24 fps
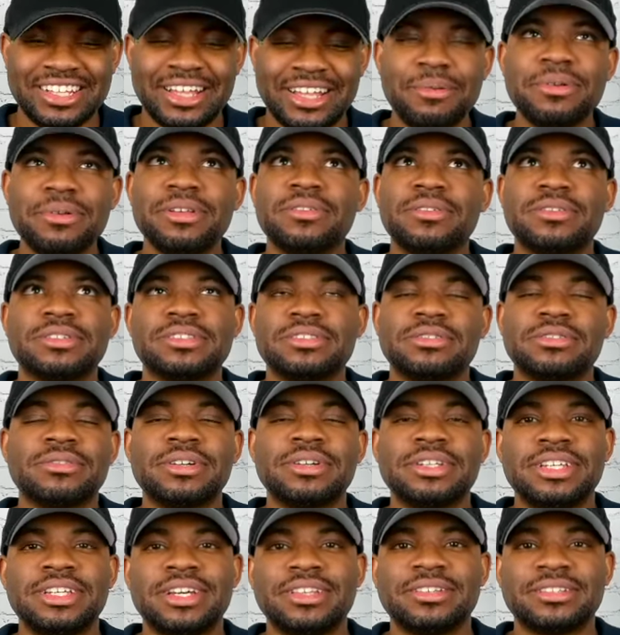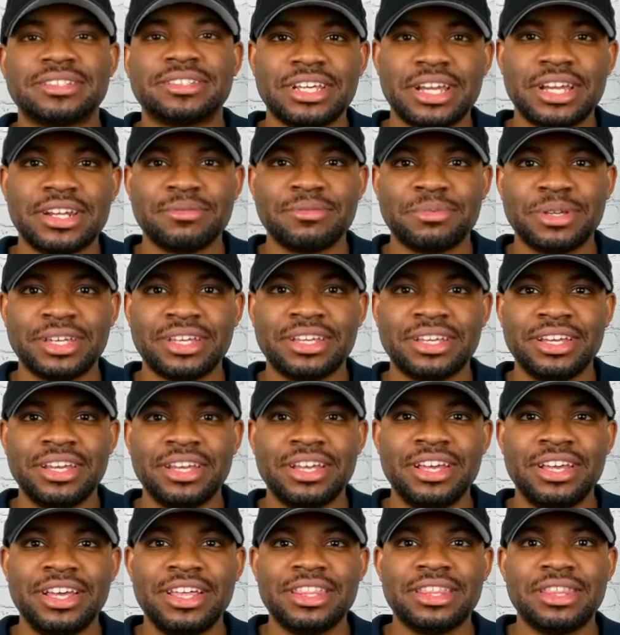or storyteller side of me.
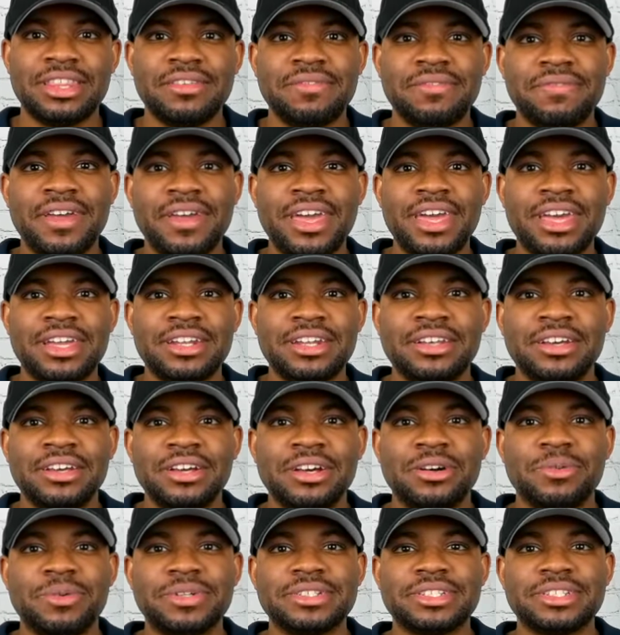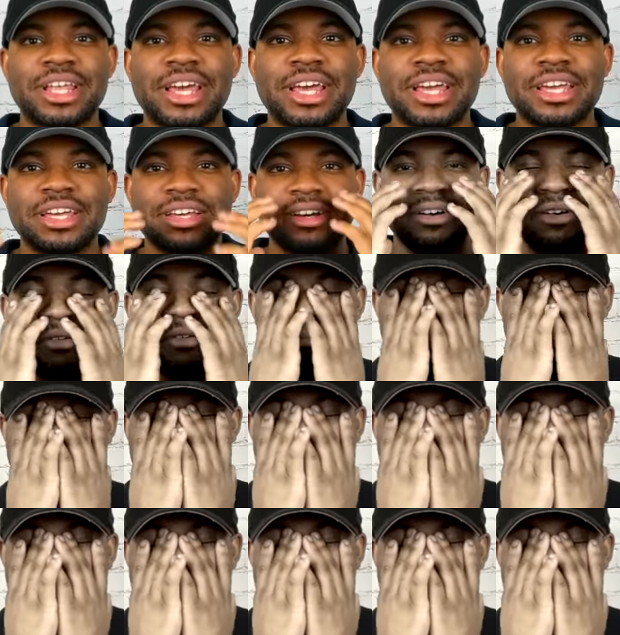The fan was like, "Oh my